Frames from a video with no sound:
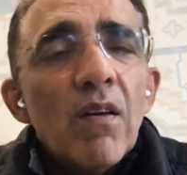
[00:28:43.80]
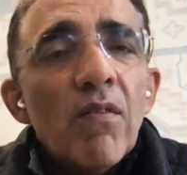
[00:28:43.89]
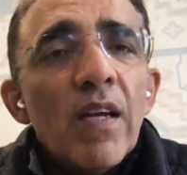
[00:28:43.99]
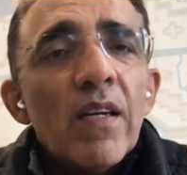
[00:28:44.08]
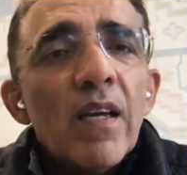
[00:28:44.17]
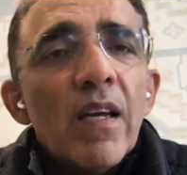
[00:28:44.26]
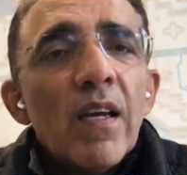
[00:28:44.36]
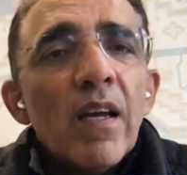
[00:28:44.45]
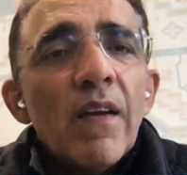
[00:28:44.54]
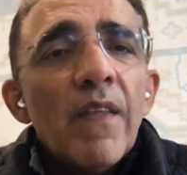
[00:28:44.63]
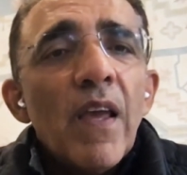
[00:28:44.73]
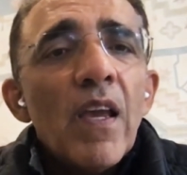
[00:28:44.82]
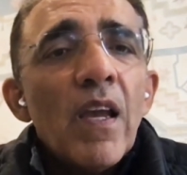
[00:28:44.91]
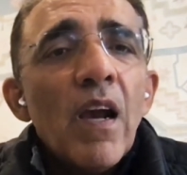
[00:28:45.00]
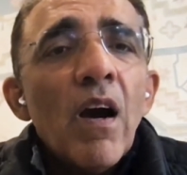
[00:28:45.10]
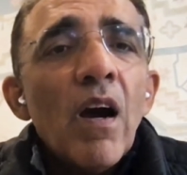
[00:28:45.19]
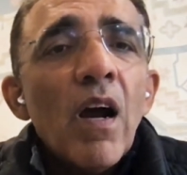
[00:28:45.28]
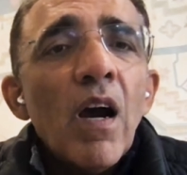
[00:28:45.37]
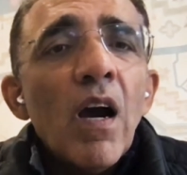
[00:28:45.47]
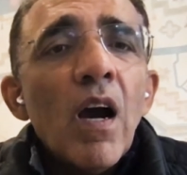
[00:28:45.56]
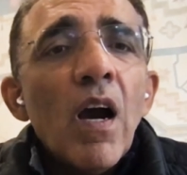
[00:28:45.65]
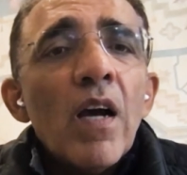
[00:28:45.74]
right? They are
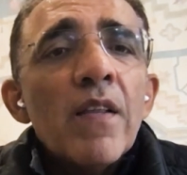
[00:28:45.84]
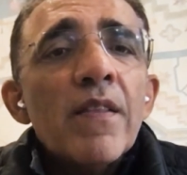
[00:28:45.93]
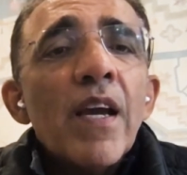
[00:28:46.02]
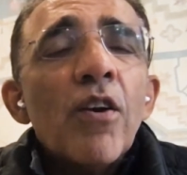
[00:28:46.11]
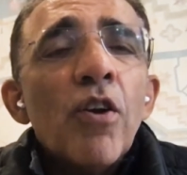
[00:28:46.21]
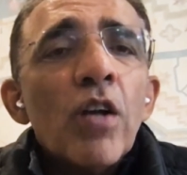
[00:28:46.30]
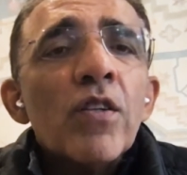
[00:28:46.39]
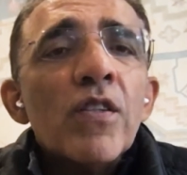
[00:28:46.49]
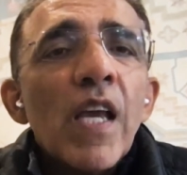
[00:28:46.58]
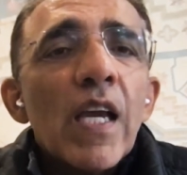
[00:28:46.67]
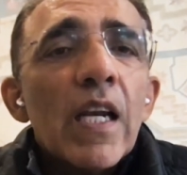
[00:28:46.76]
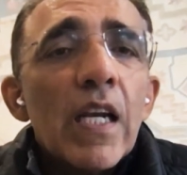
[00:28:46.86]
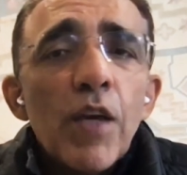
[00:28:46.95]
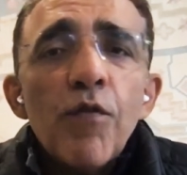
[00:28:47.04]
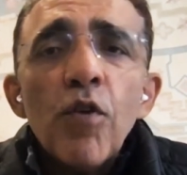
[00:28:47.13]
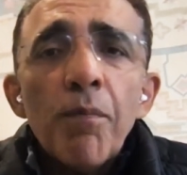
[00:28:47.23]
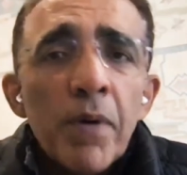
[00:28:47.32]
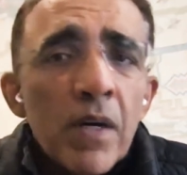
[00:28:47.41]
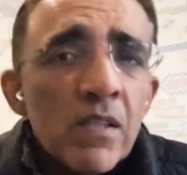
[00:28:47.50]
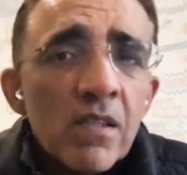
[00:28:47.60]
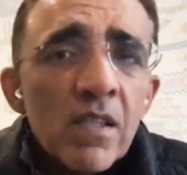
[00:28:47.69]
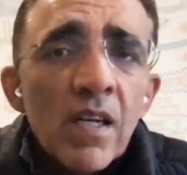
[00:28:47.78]
not saying leave your
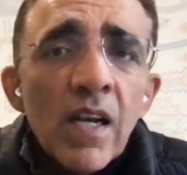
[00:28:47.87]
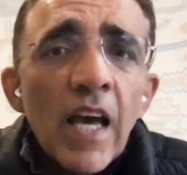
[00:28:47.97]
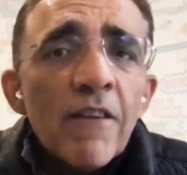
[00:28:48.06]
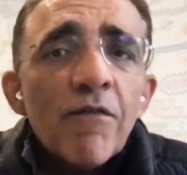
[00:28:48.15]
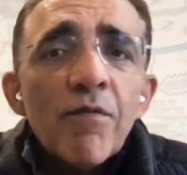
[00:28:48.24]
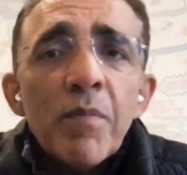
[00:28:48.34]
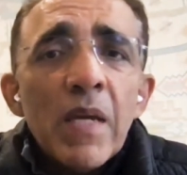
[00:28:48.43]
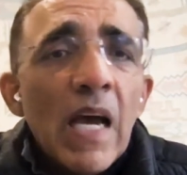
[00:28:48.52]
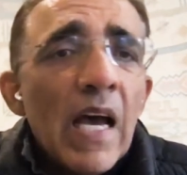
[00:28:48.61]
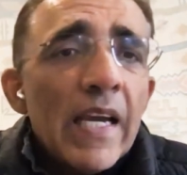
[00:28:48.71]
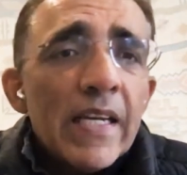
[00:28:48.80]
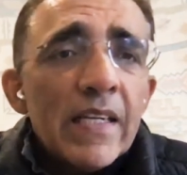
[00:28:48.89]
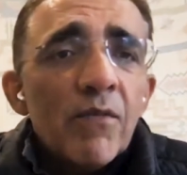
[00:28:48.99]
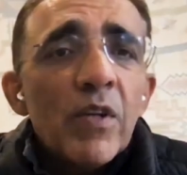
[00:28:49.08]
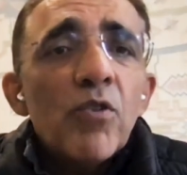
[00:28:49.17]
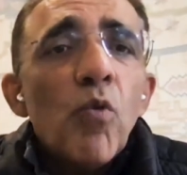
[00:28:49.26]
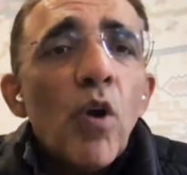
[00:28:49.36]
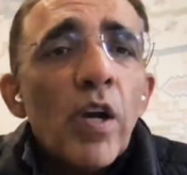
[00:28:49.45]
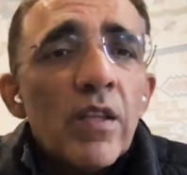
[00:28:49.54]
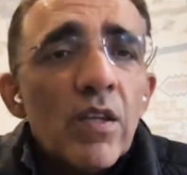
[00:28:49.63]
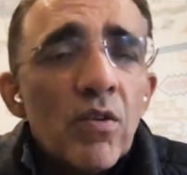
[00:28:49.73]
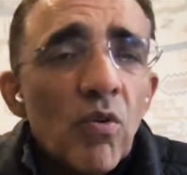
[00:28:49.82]
personal life behind when you walk
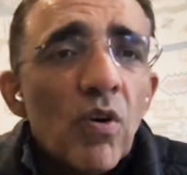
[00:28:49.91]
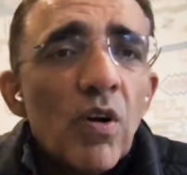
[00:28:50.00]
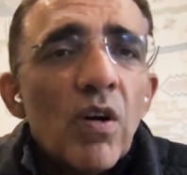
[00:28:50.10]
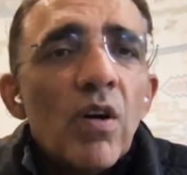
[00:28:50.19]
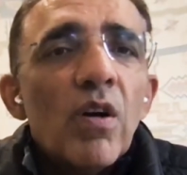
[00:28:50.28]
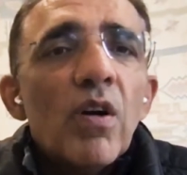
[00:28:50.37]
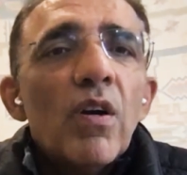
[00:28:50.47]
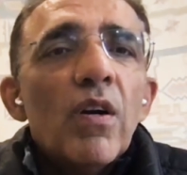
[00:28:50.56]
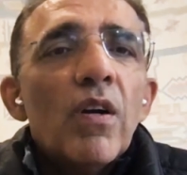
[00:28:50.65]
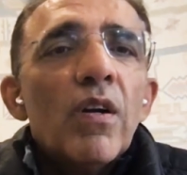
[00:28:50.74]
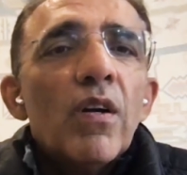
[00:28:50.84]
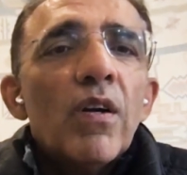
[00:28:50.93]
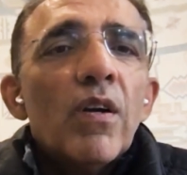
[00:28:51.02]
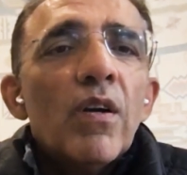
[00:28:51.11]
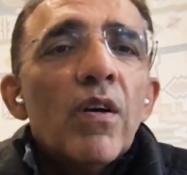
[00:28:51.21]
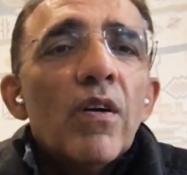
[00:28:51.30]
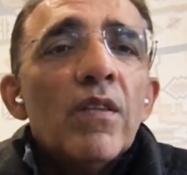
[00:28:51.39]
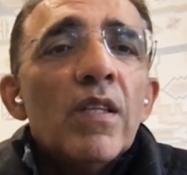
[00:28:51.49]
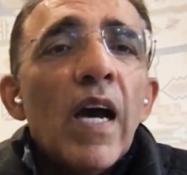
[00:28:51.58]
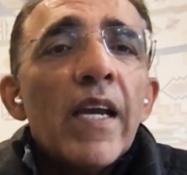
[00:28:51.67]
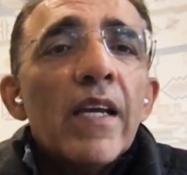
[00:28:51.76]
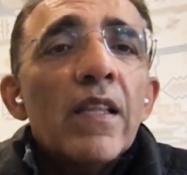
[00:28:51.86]
in the door.
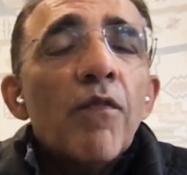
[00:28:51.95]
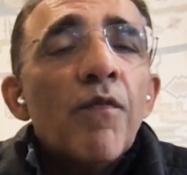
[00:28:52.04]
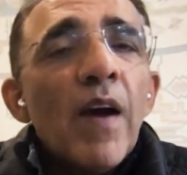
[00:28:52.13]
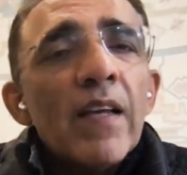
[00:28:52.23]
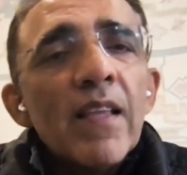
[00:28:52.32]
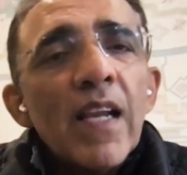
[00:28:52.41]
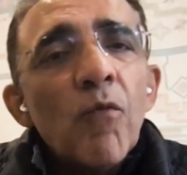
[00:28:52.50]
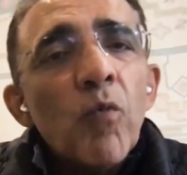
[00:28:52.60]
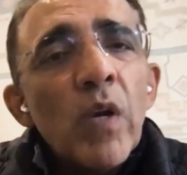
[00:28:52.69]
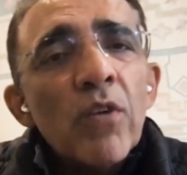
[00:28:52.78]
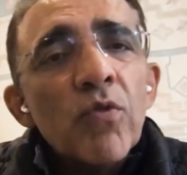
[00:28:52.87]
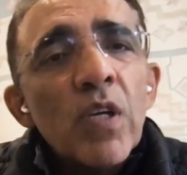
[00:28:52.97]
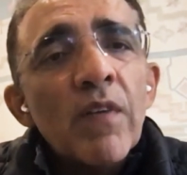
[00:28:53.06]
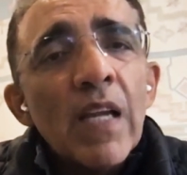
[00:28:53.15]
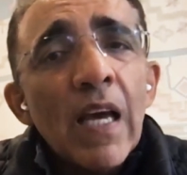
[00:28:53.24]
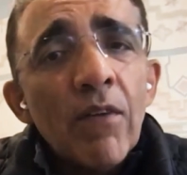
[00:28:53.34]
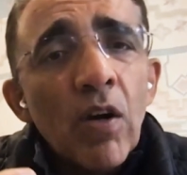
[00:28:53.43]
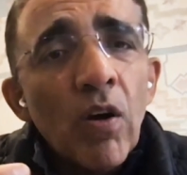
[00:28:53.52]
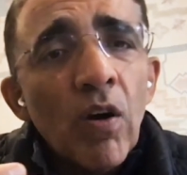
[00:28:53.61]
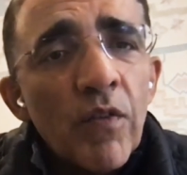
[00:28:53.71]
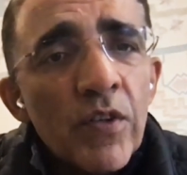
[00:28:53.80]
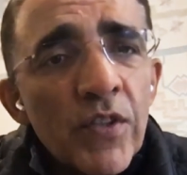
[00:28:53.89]
The fact that I'm willing to even have a
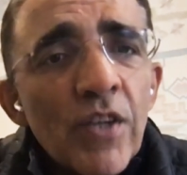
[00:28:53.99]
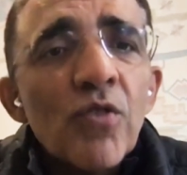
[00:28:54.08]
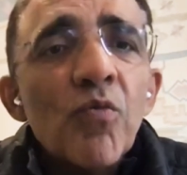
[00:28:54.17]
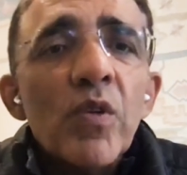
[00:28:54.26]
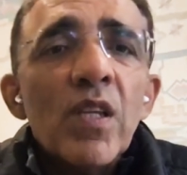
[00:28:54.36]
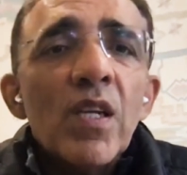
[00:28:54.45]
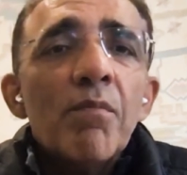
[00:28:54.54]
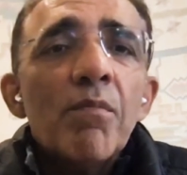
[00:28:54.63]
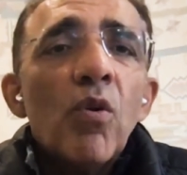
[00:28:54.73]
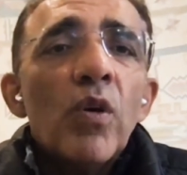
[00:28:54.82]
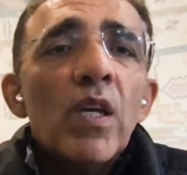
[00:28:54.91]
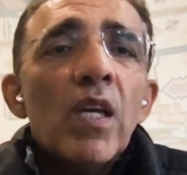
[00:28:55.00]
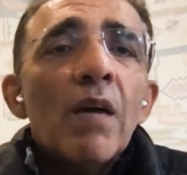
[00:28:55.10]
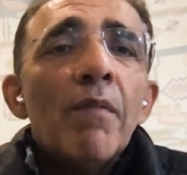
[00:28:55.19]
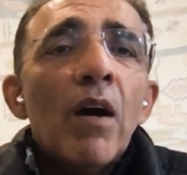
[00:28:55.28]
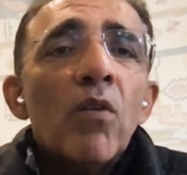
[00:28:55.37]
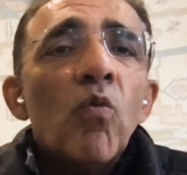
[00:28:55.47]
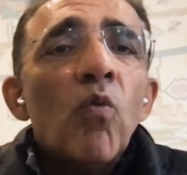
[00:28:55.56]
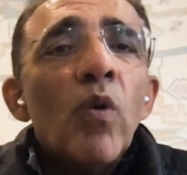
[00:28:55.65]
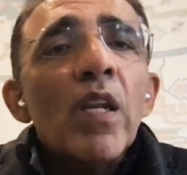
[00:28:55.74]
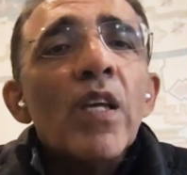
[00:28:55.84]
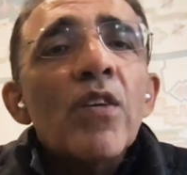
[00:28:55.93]
conversation with an employee about
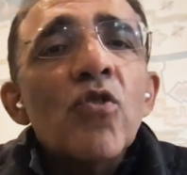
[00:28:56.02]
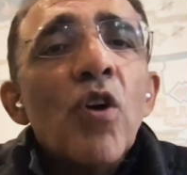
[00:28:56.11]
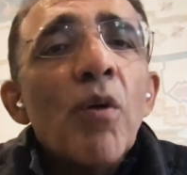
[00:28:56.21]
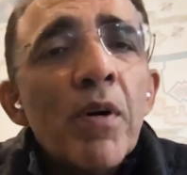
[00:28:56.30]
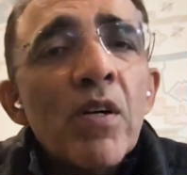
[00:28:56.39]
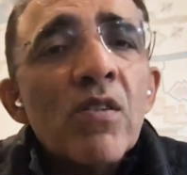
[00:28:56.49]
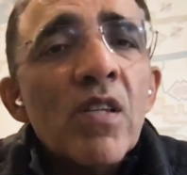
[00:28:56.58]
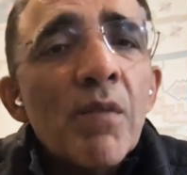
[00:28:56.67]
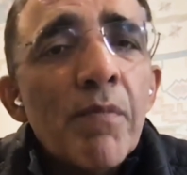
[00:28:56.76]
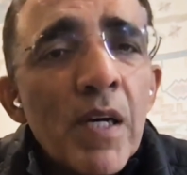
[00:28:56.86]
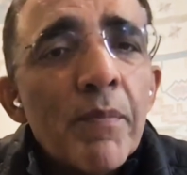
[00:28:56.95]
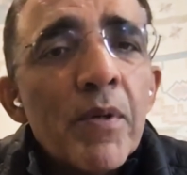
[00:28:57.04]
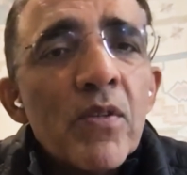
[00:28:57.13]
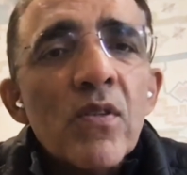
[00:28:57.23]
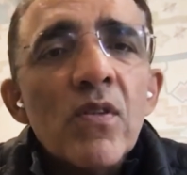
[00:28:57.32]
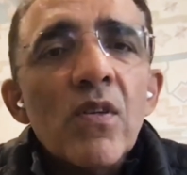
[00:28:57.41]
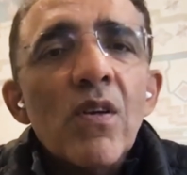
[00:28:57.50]
what is your personal purpose